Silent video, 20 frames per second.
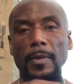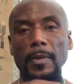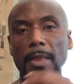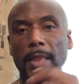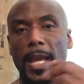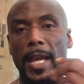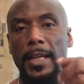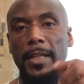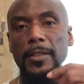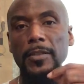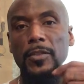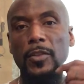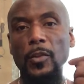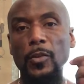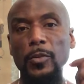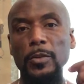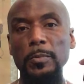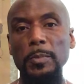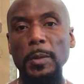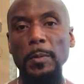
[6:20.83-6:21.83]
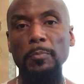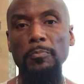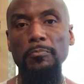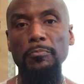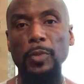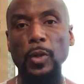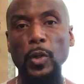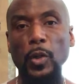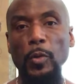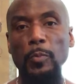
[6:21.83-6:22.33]
That is the ultimate
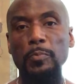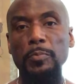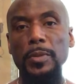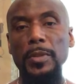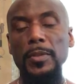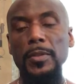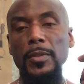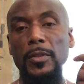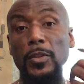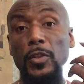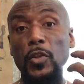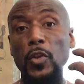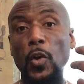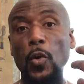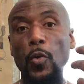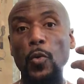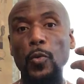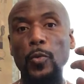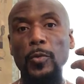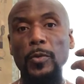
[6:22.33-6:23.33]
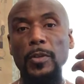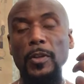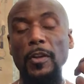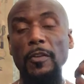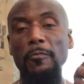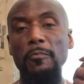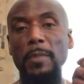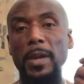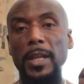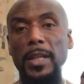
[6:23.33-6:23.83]
purpose and goal
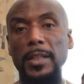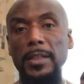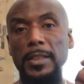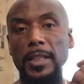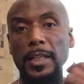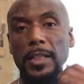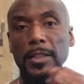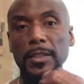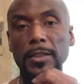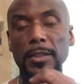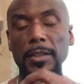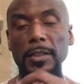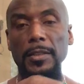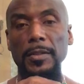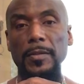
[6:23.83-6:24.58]
of meditation.